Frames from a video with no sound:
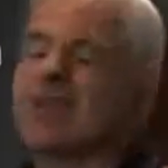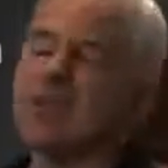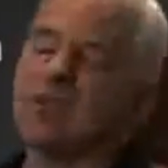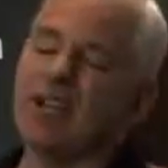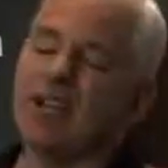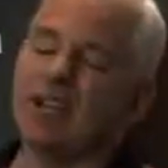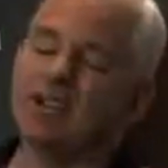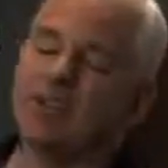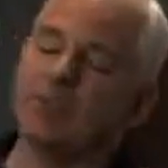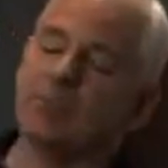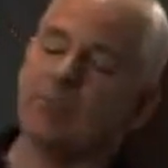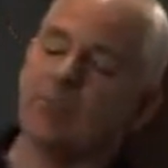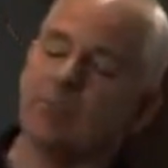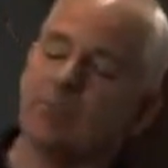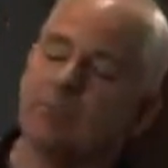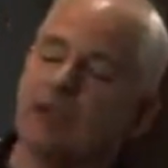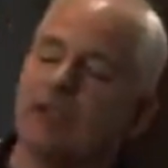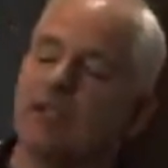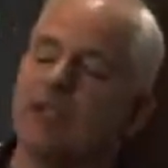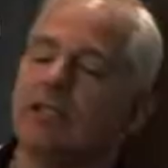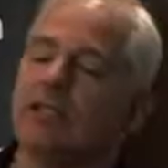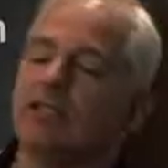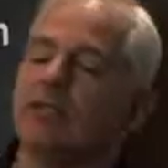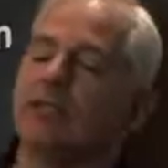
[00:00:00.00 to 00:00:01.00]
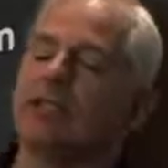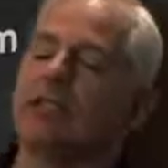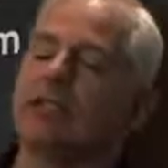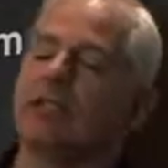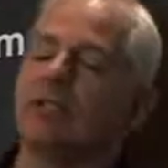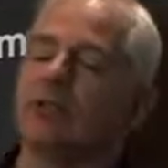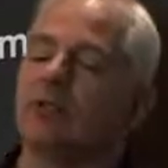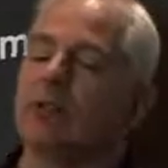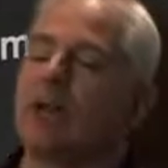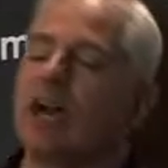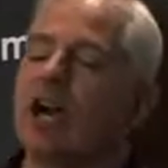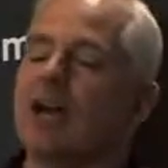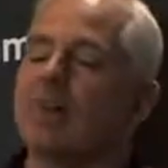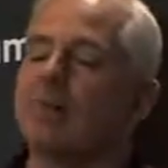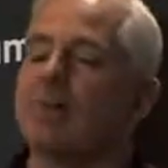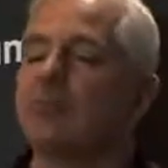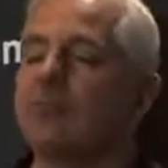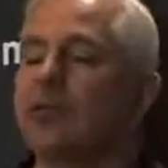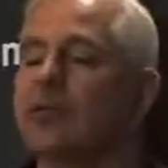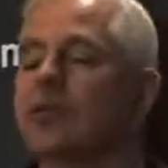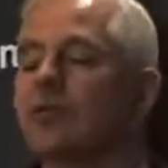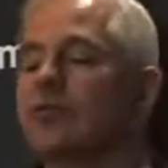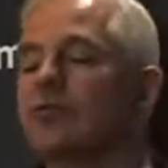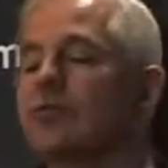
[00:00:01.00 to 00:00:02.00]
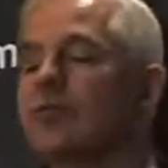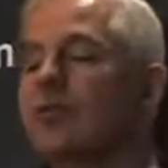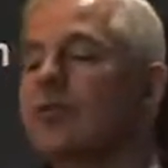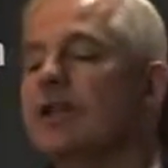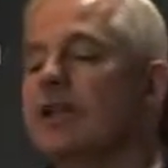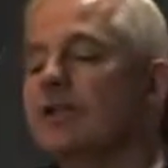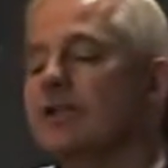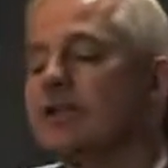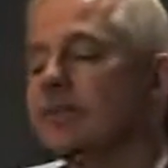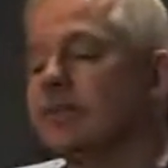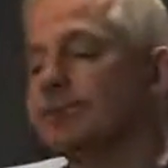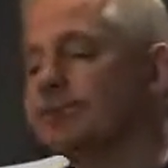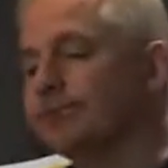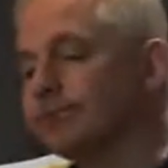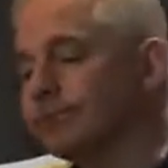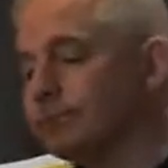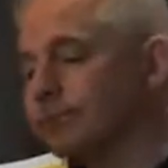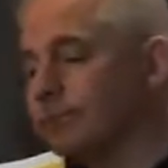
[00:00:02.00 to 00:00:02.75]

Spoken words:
Create too much money, you could get into a hyperinflationary mess.